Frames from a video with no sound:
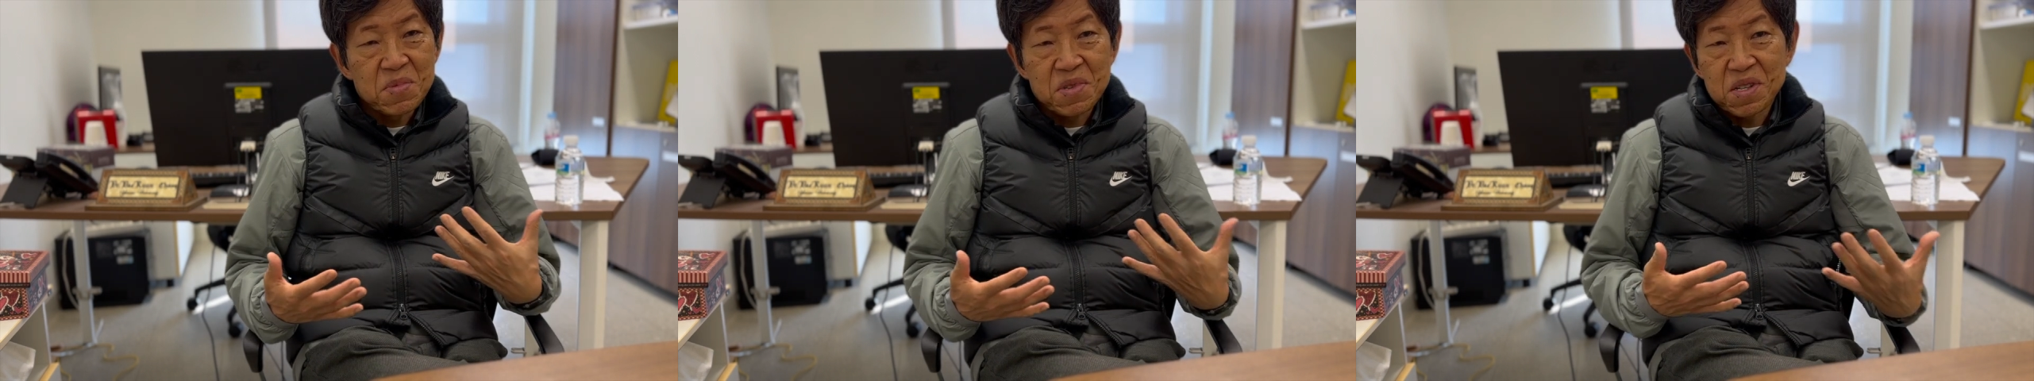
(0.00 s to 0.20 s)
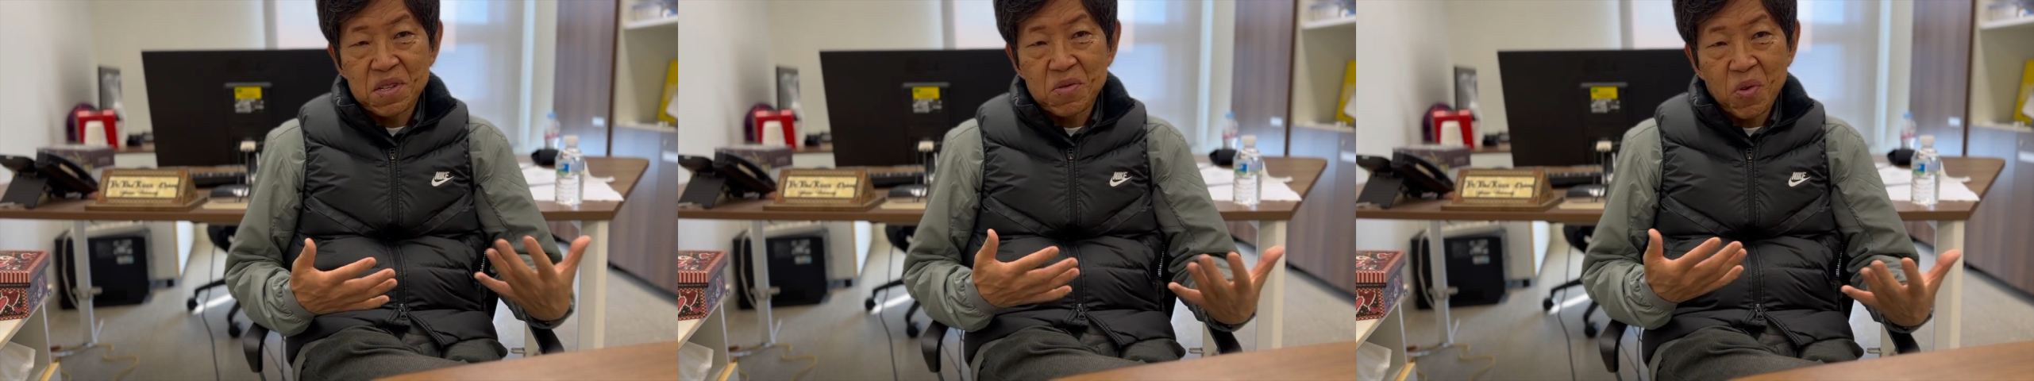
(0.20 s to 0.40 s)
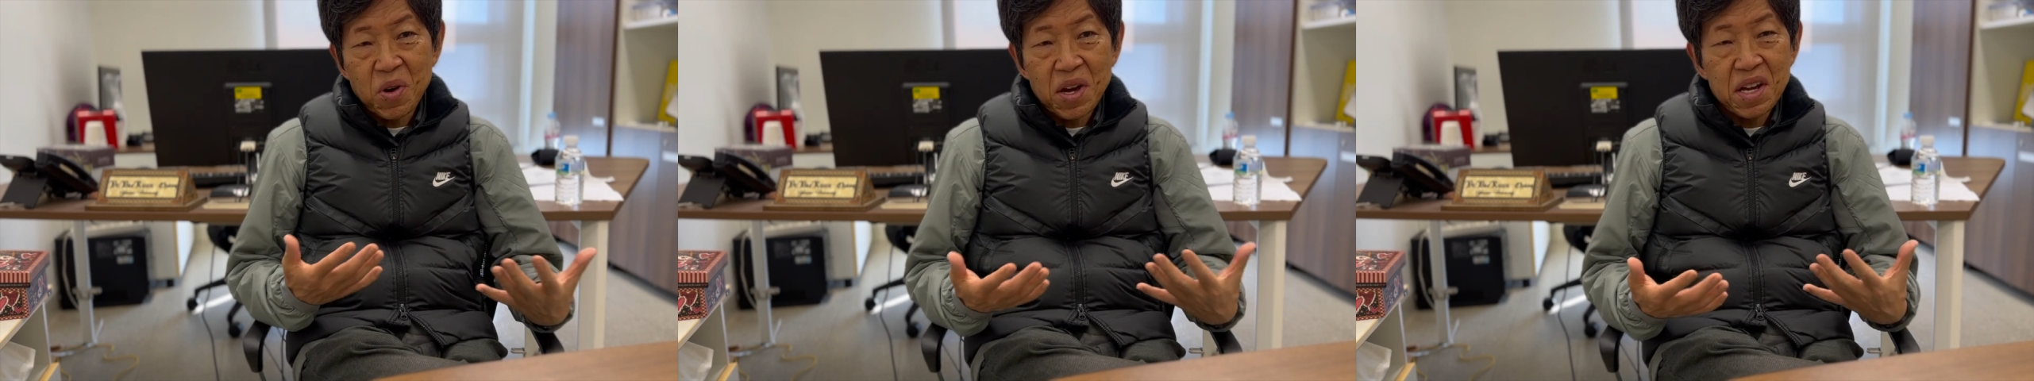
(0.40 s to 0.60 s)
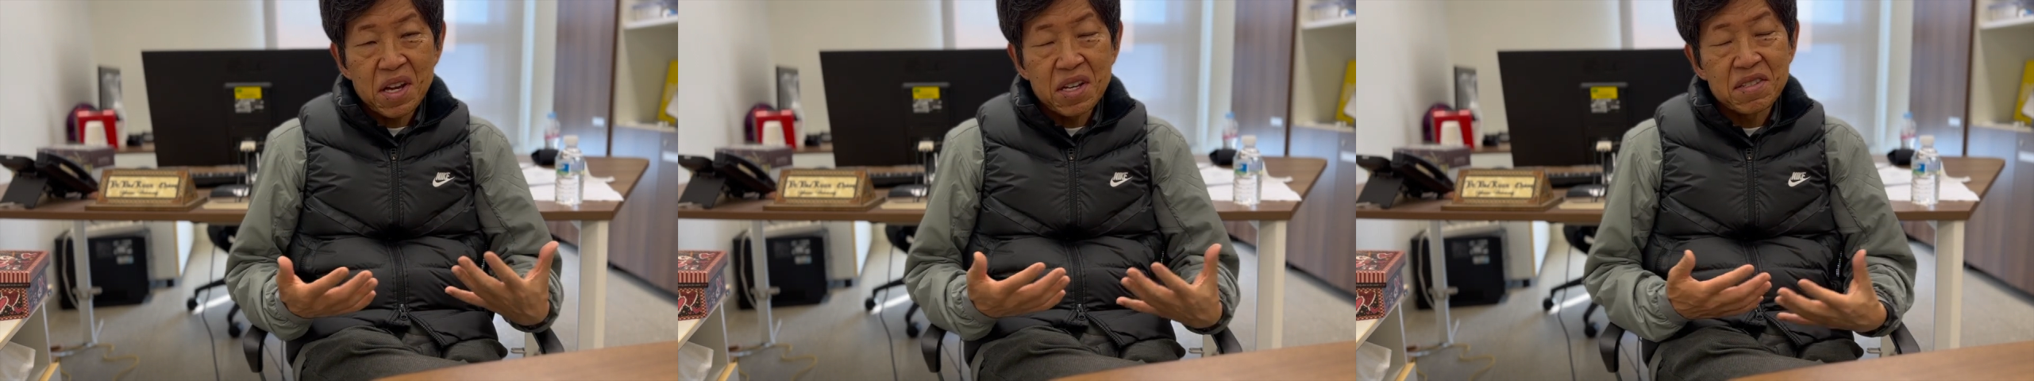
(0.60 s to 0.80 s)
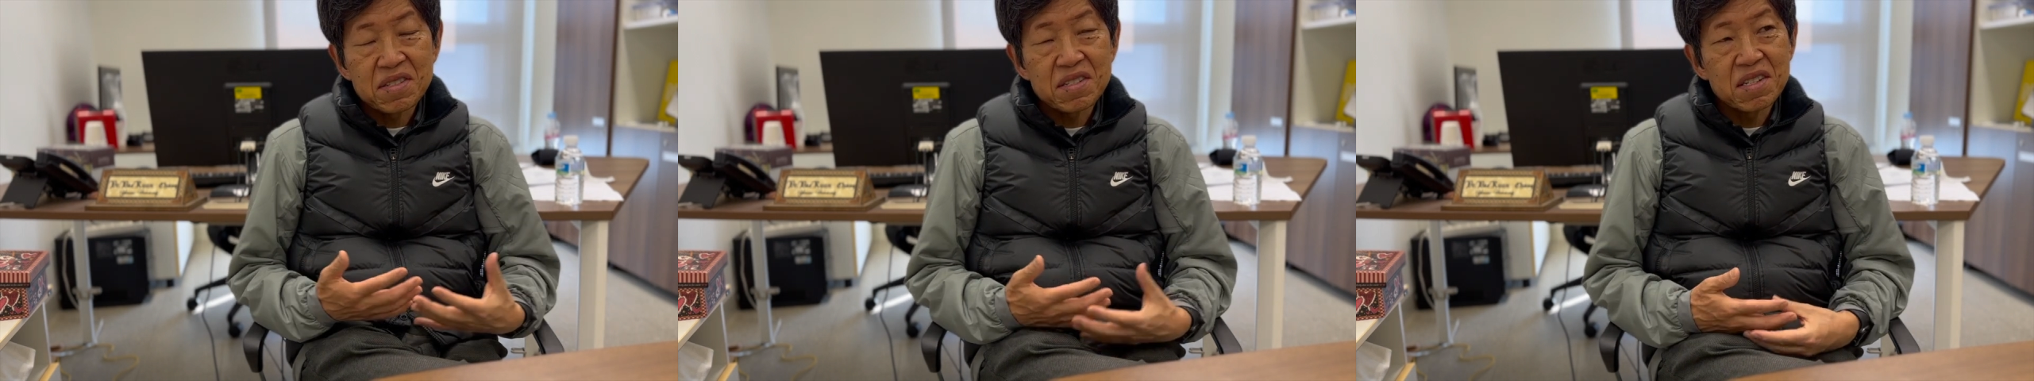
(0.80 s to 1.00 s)
in a way,
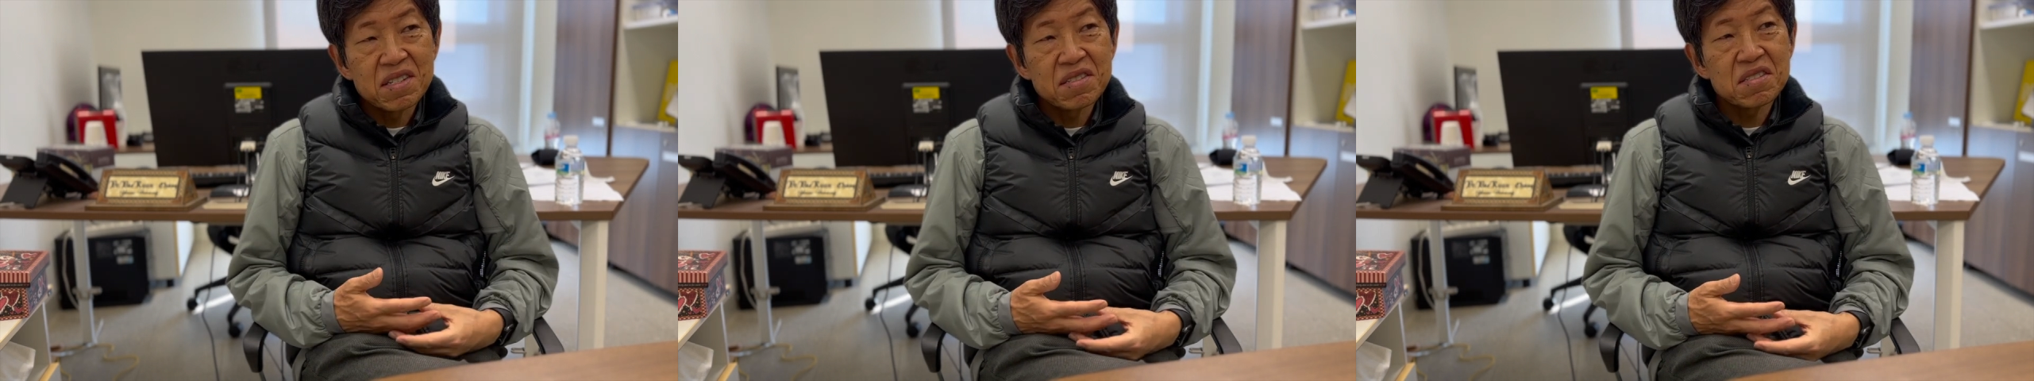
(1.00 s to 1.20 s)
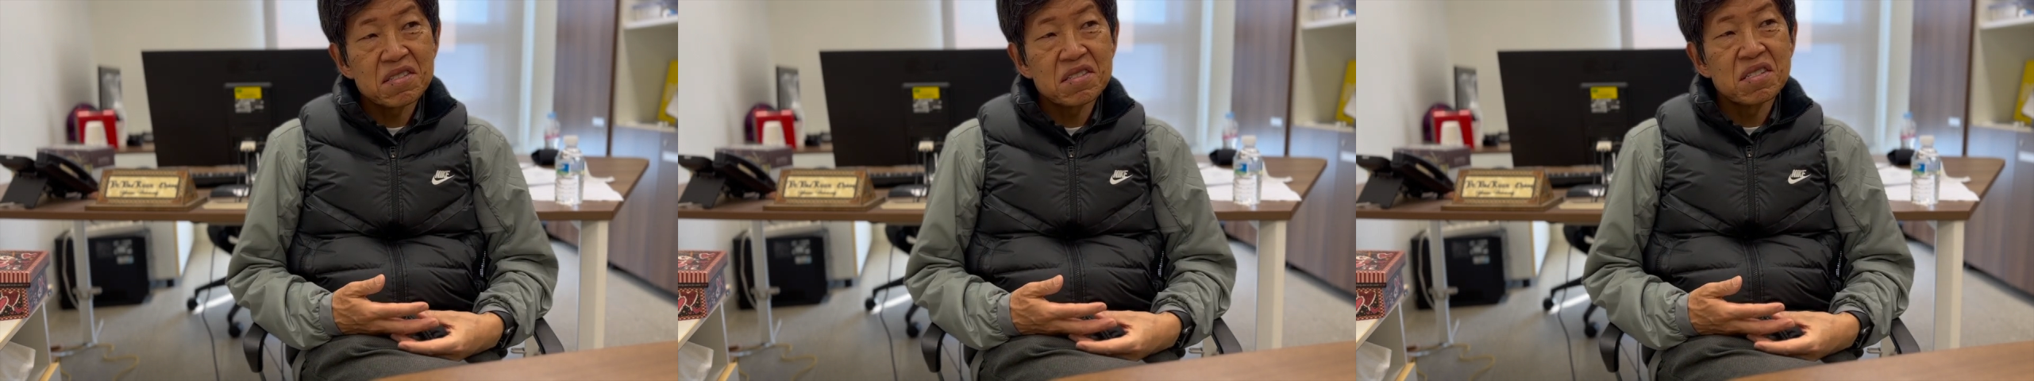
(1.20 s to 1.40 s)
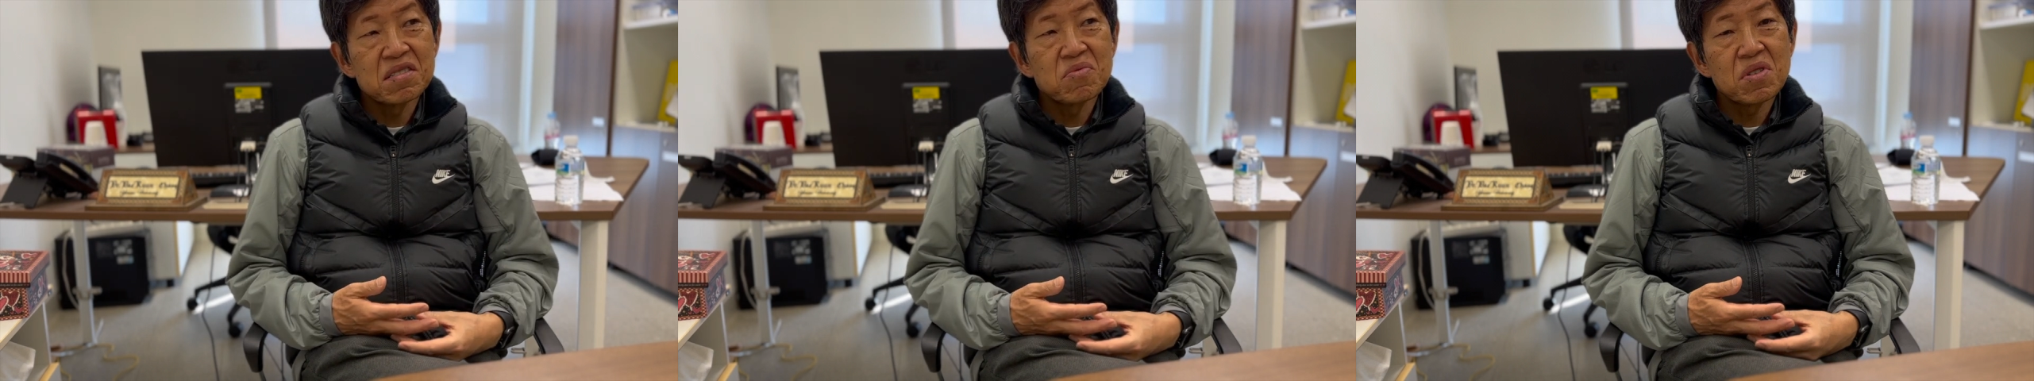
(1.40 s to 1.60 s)
it's consistent